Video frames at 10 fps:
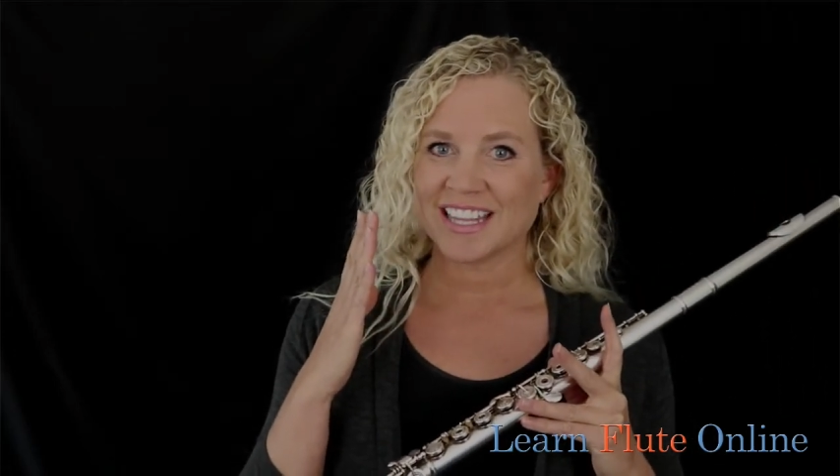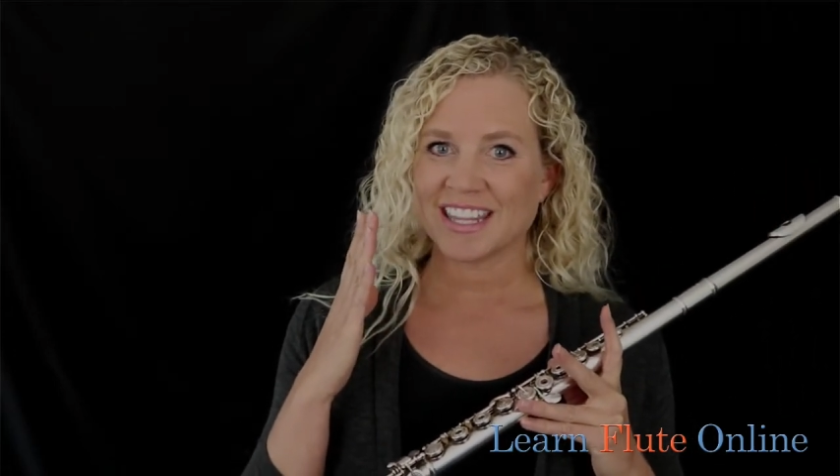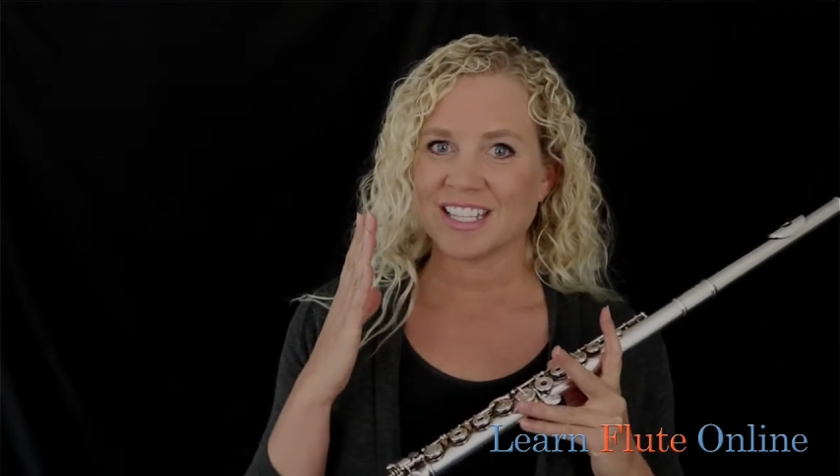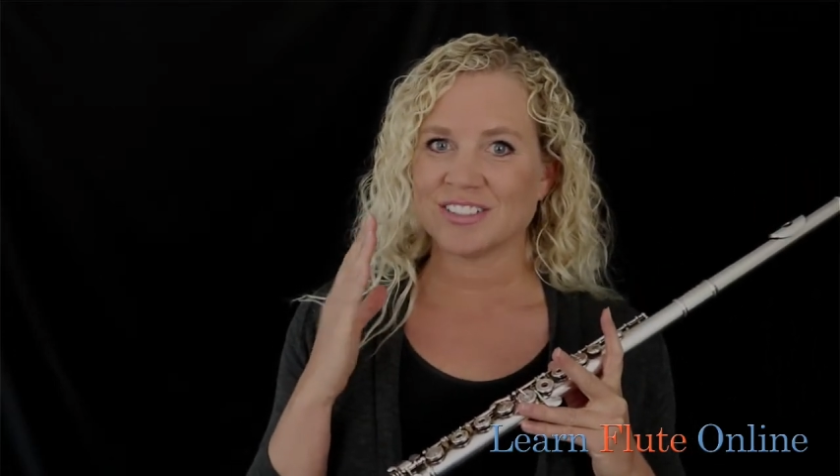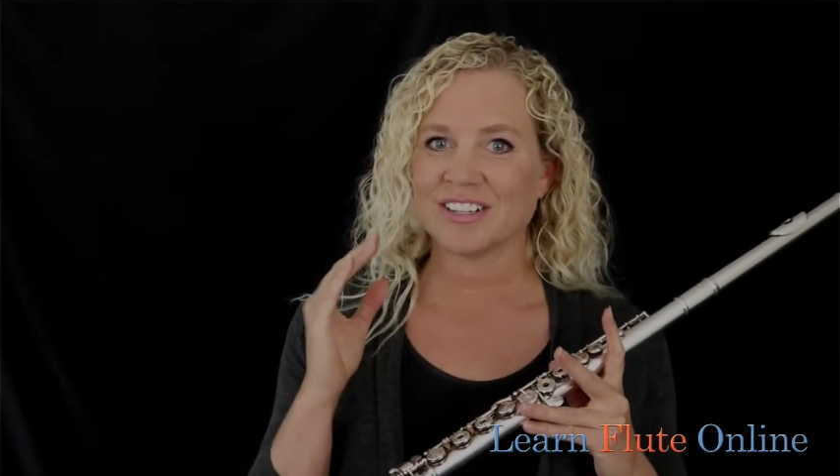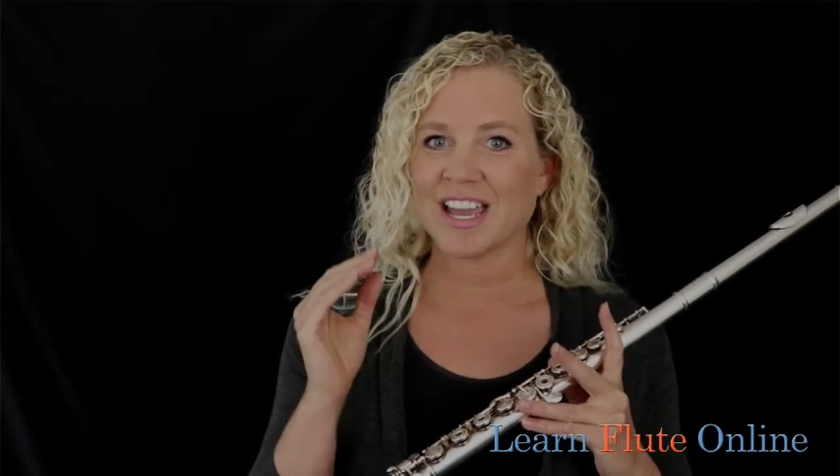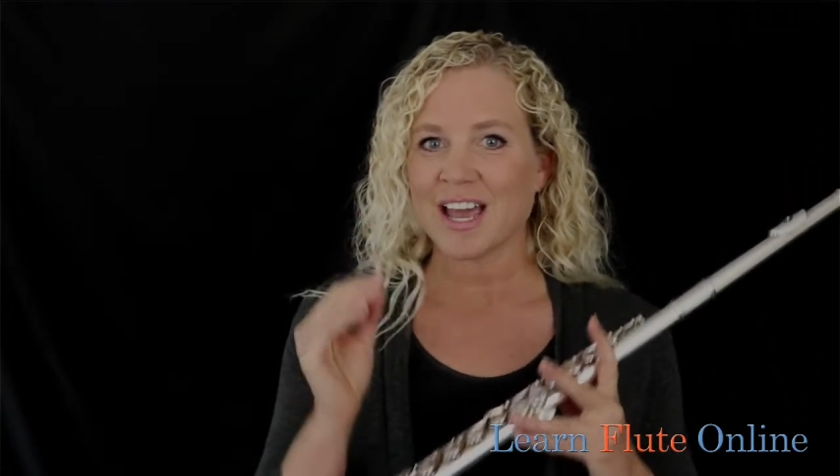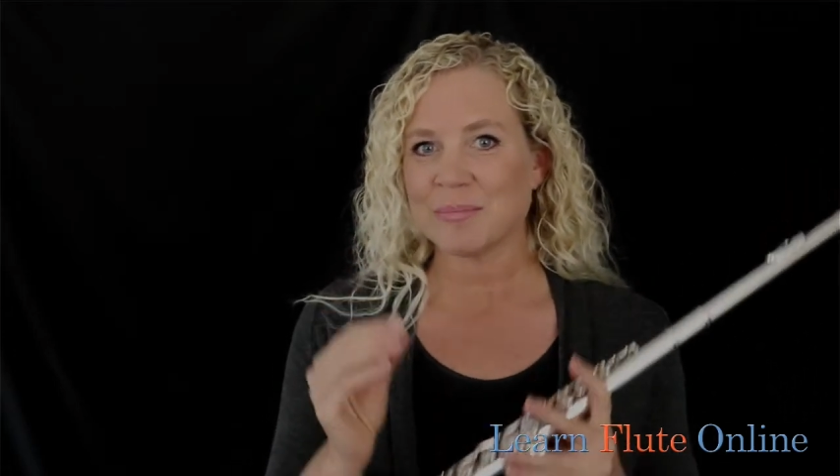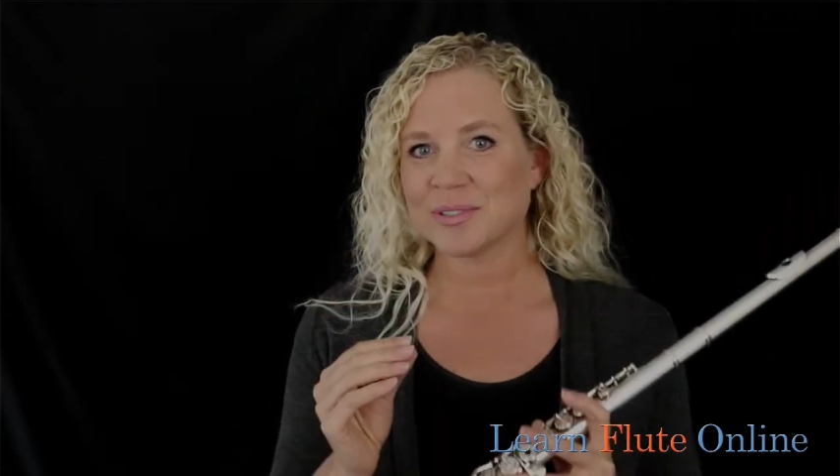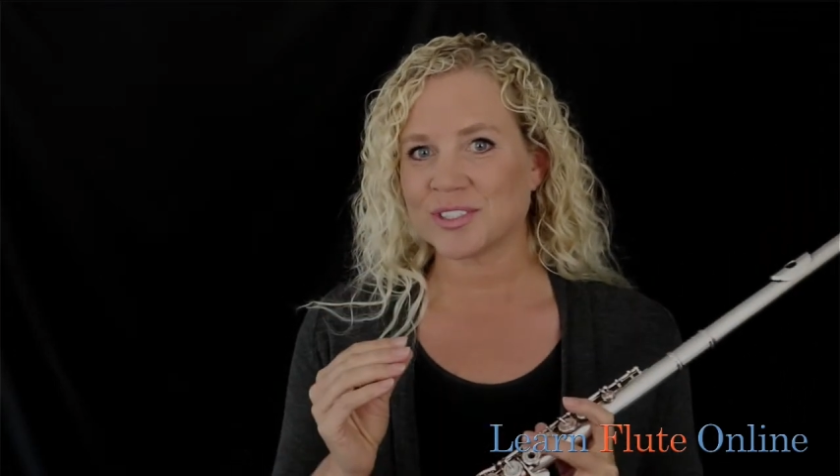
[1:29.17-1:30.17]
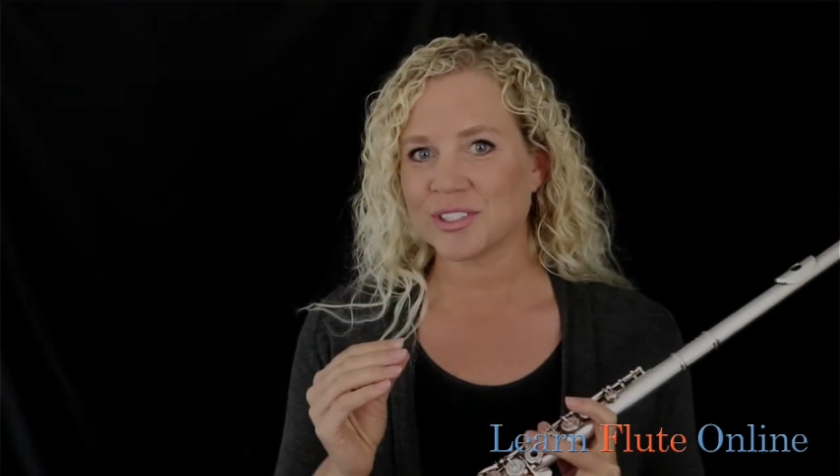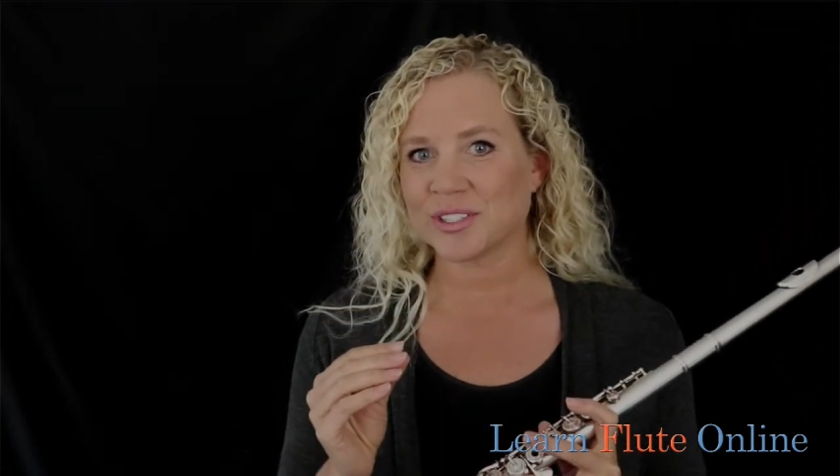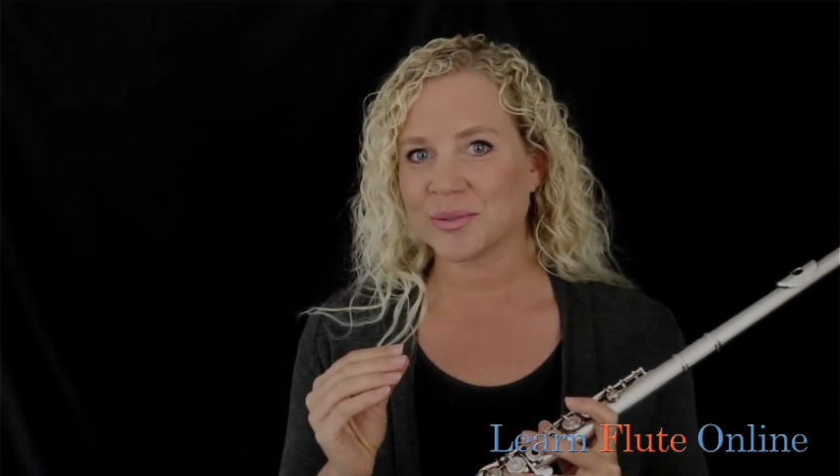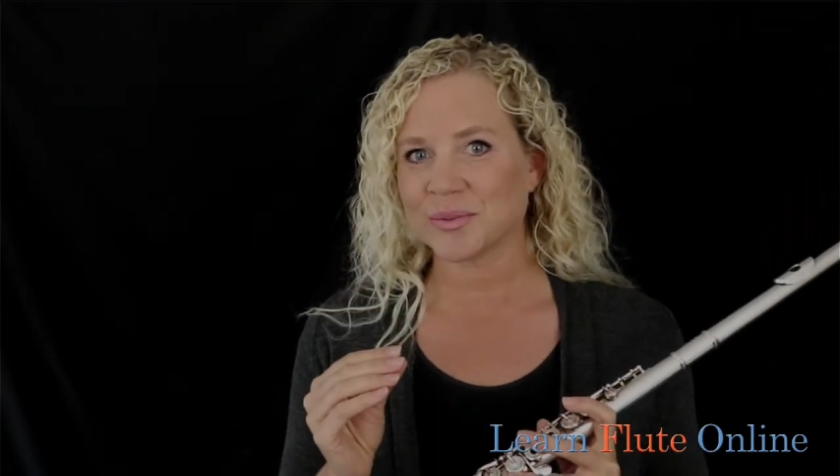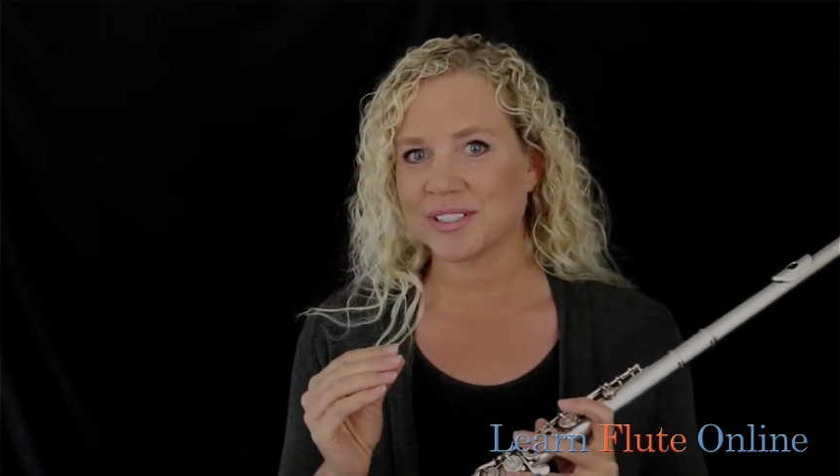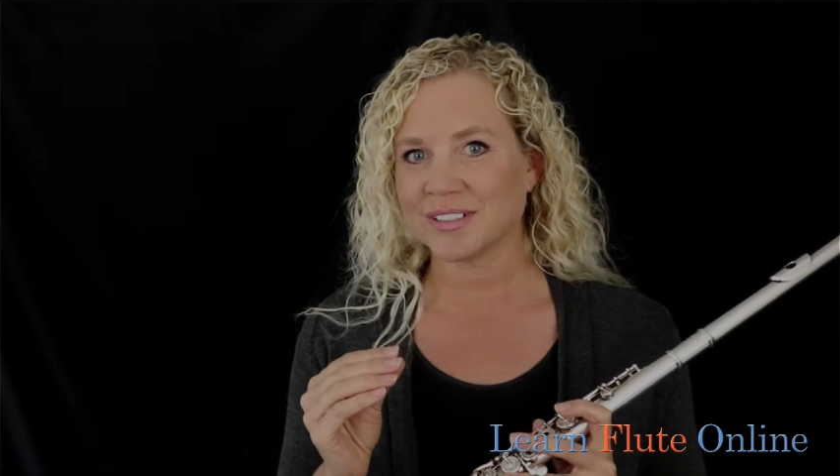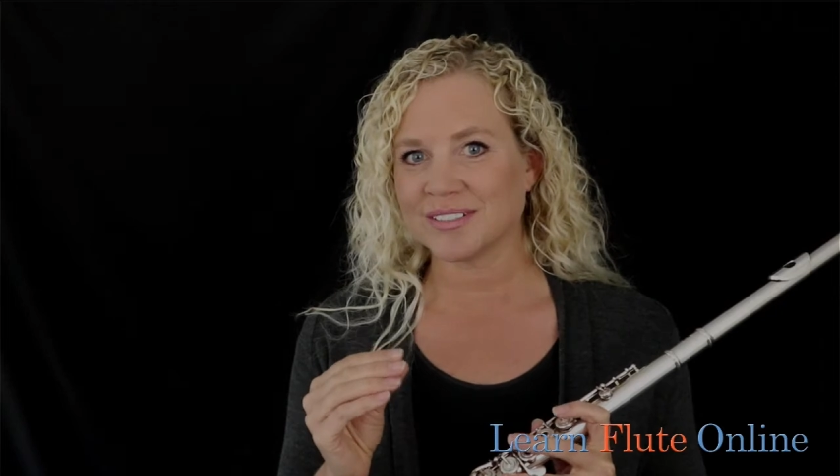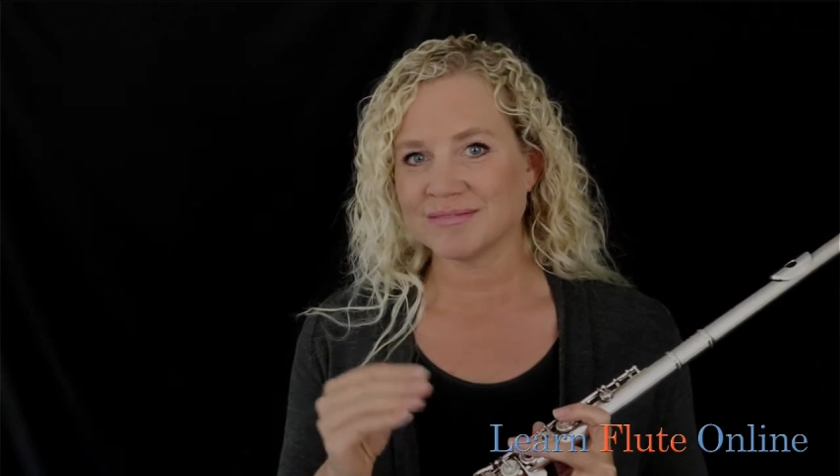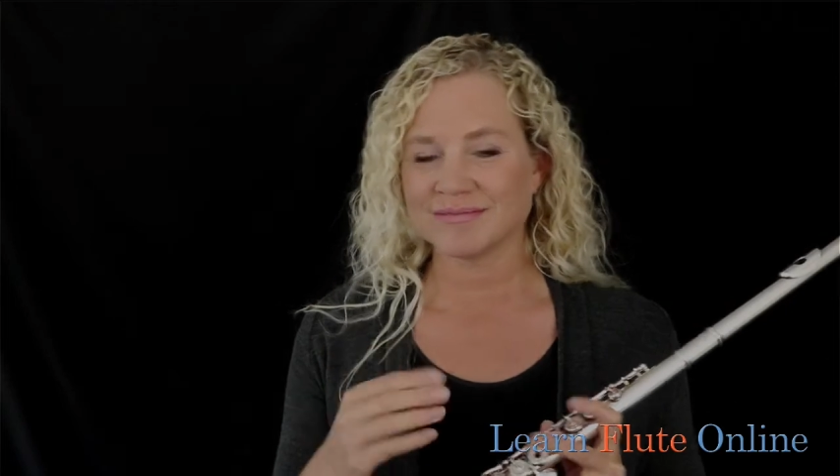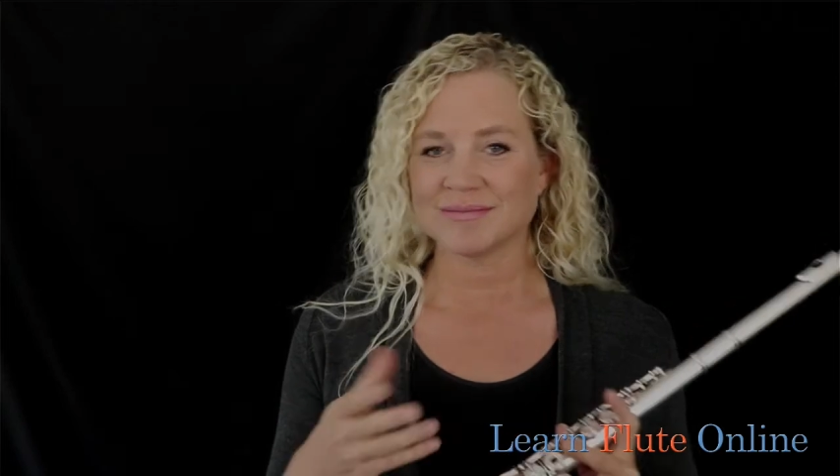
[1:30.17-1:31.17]
then your aperture
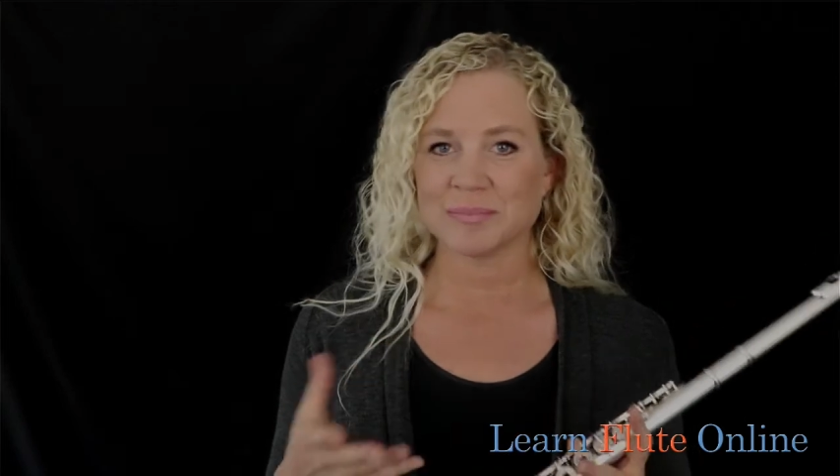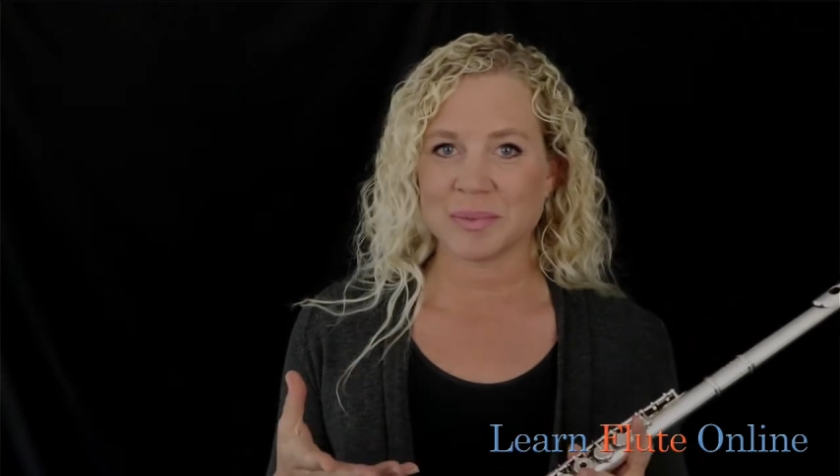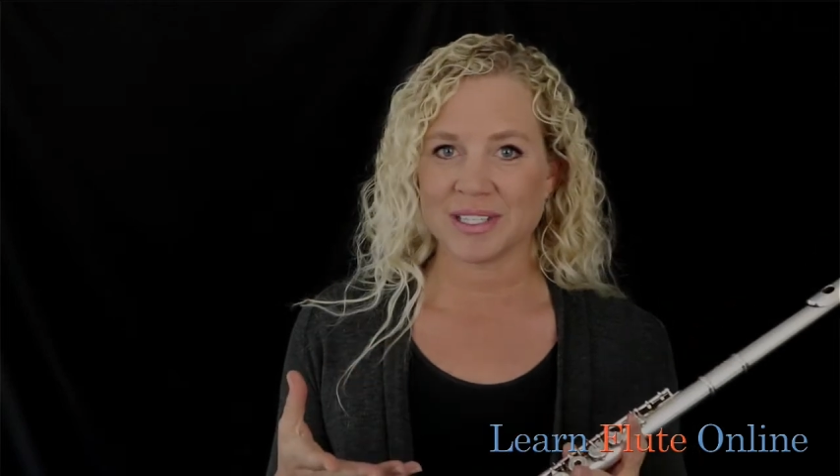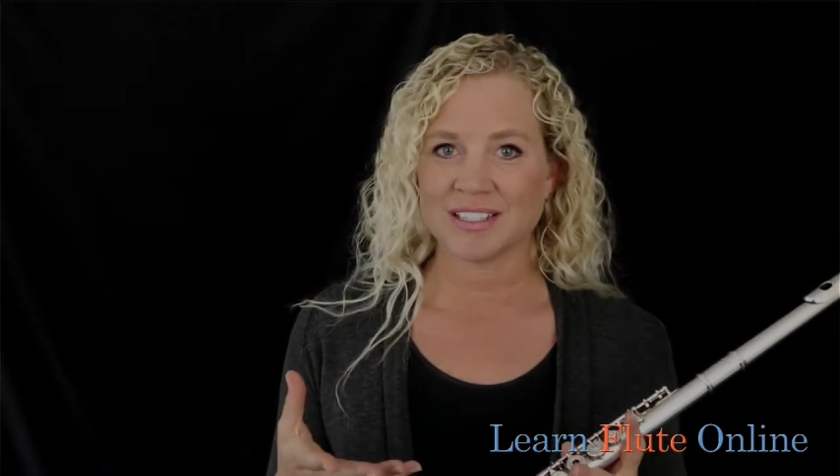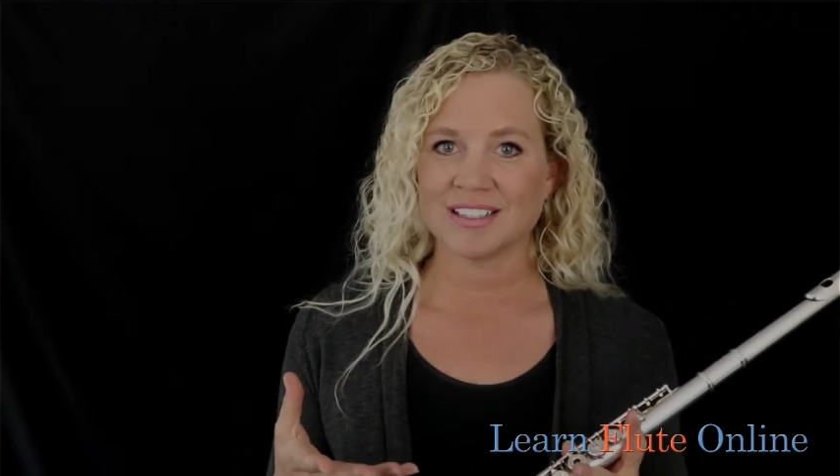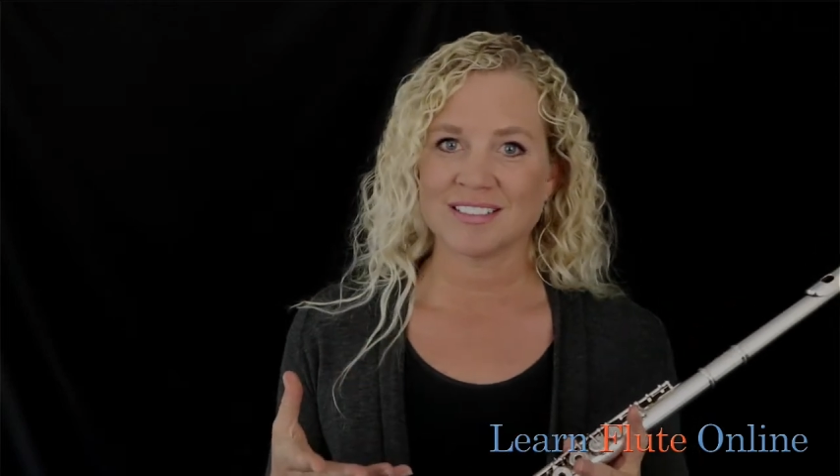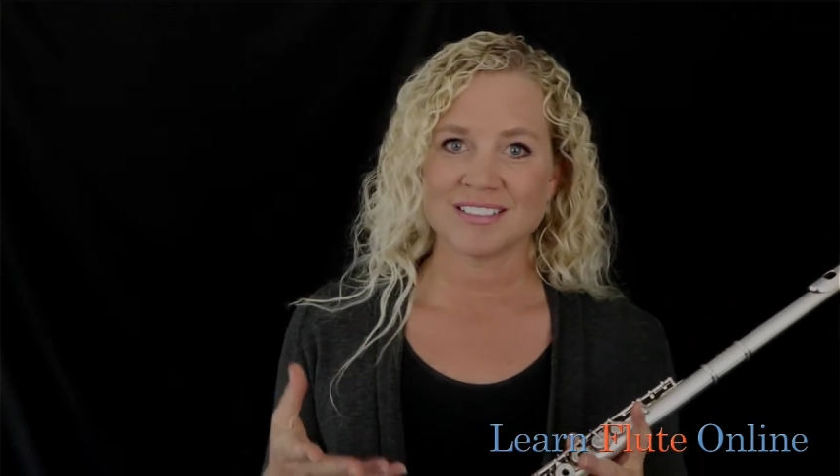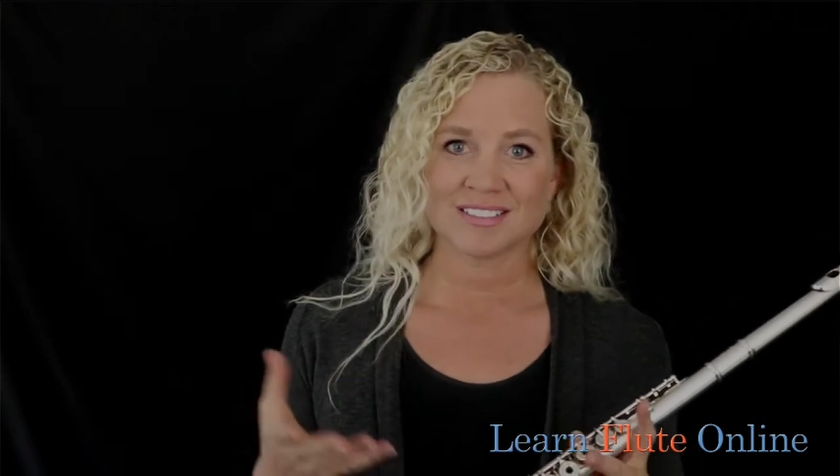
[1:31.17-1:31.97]
will be